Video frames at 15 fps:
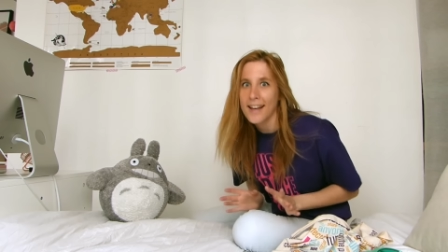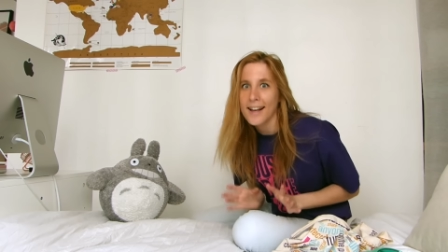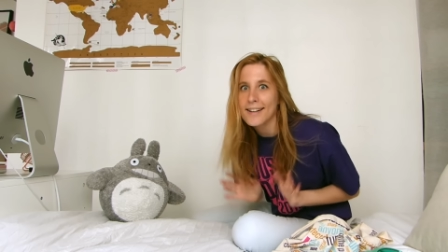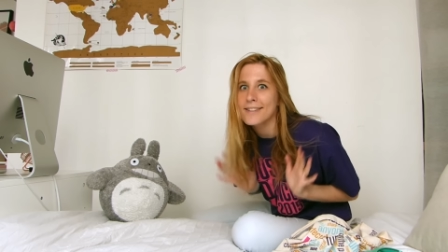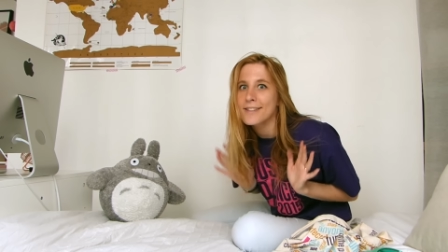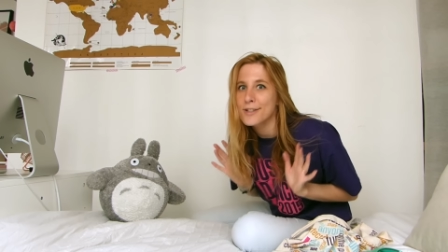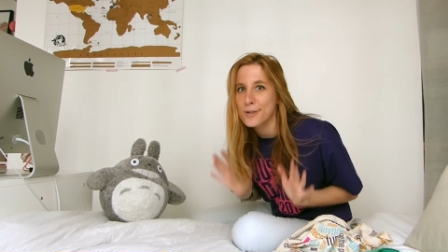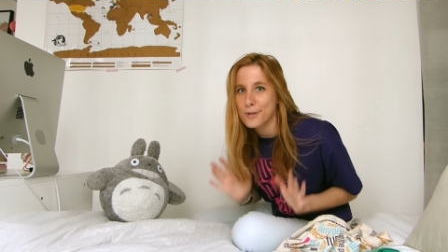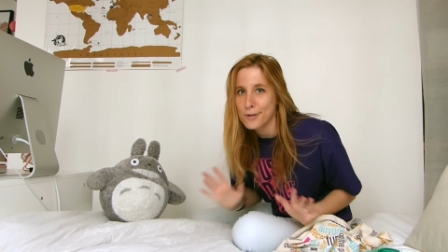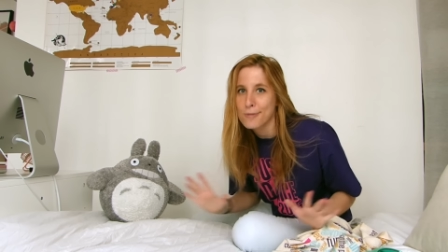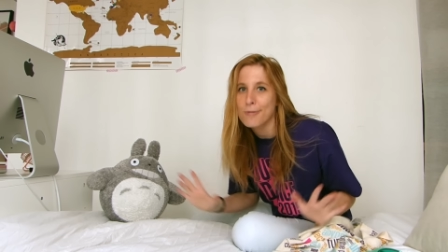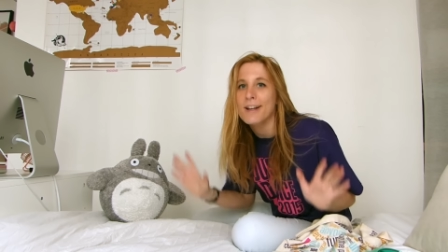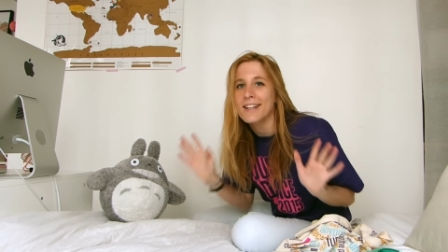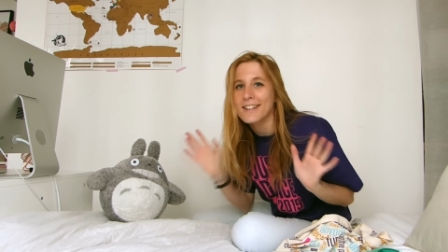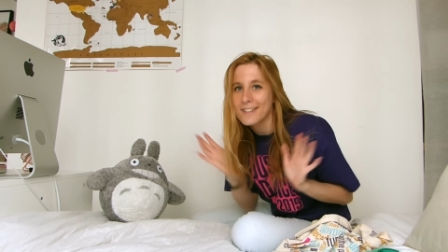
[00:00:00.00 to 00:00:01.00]
guess you
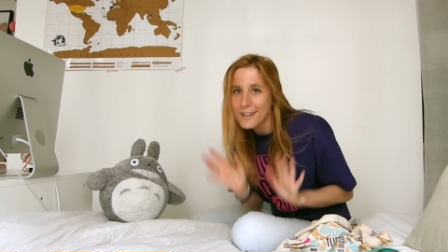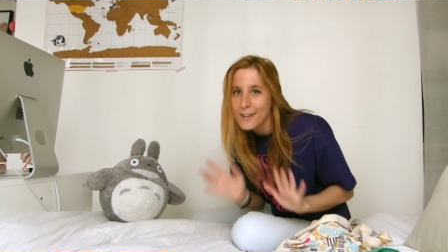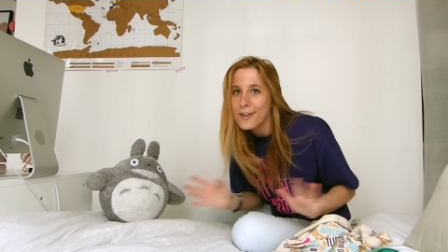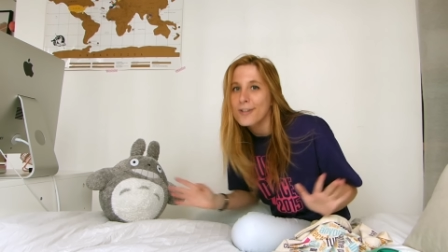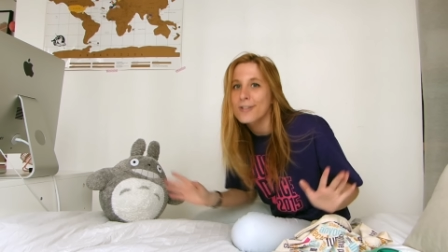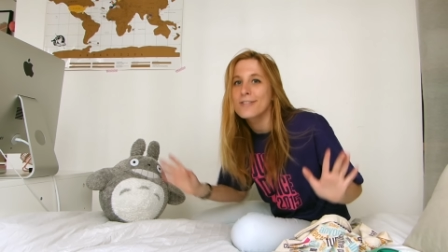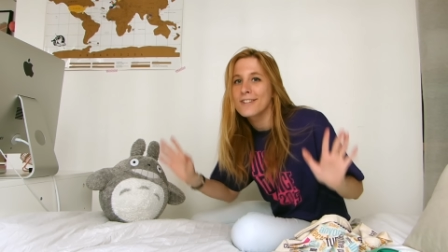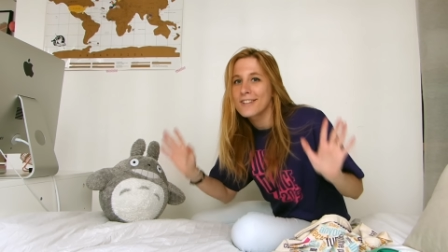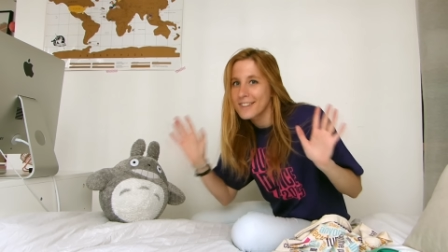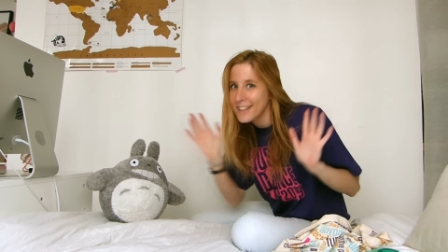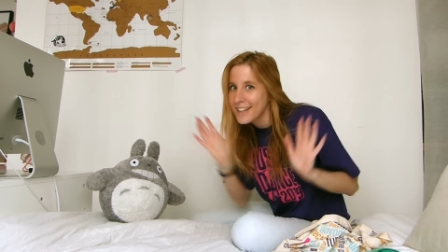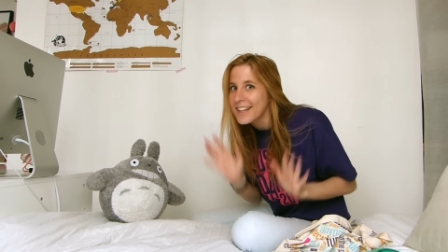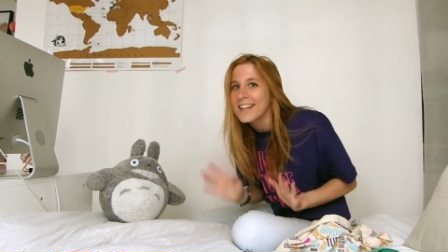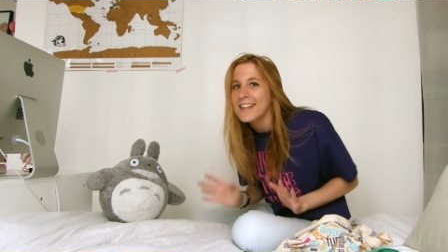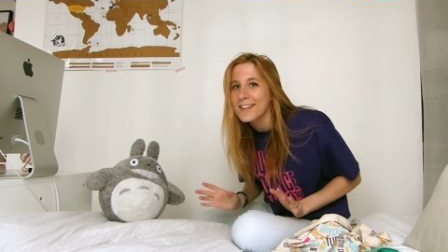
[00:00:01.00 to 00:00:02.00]
already know the
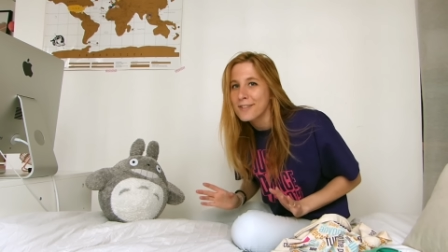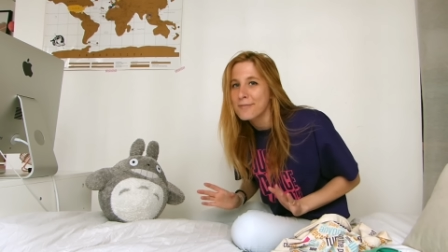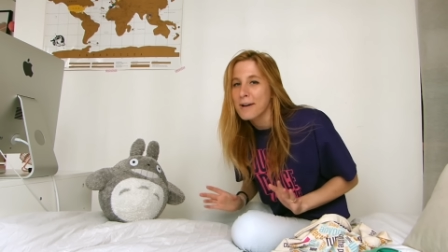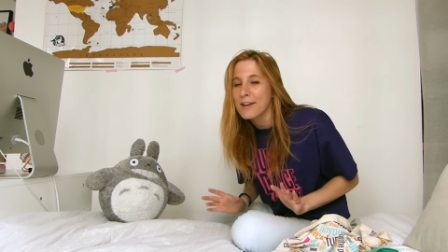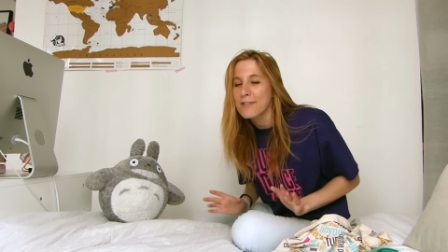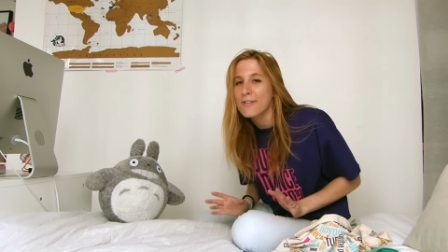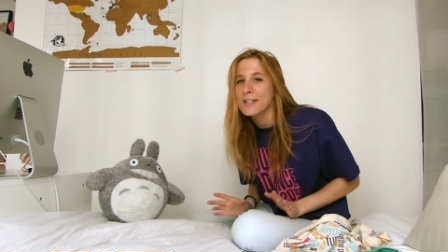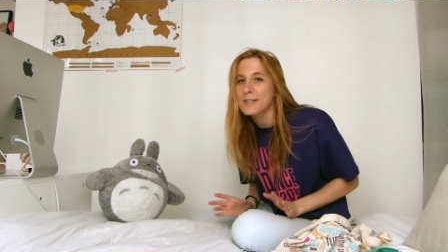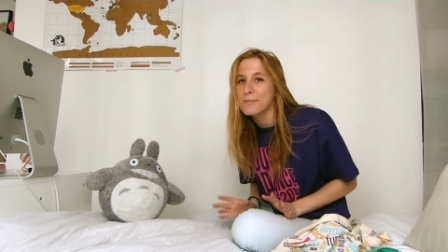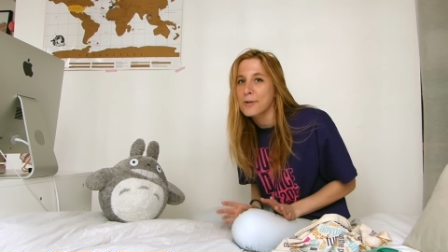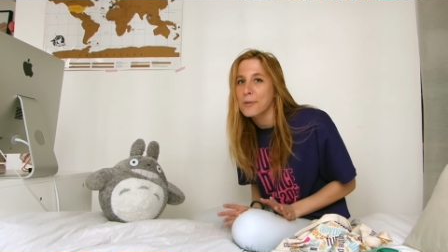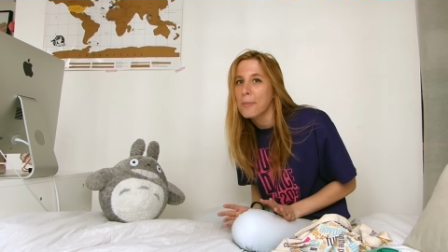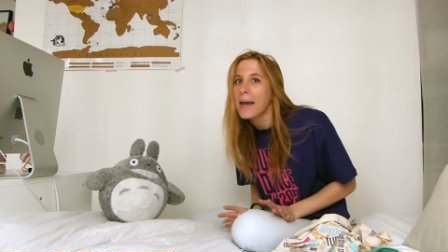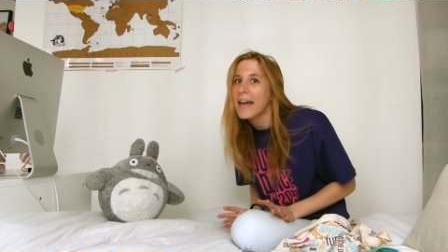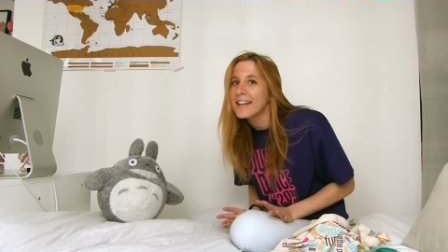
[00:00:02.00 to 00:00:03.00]
link of my
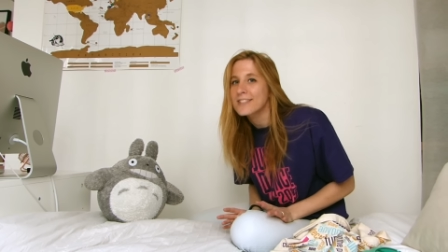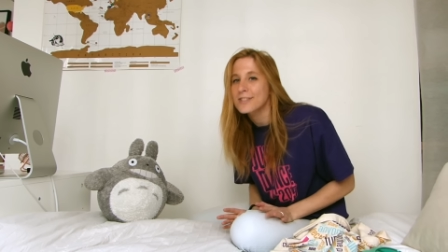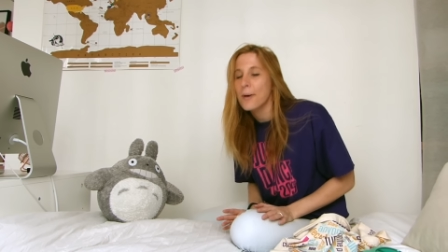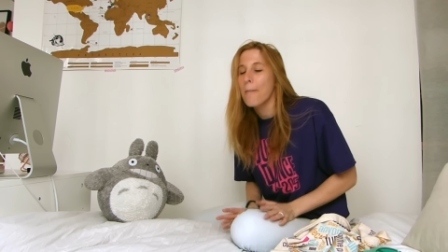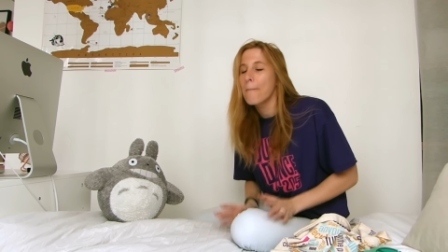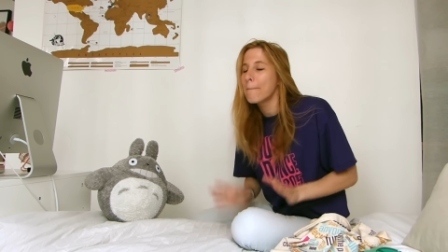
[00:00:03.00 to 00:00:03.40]
Facebook page,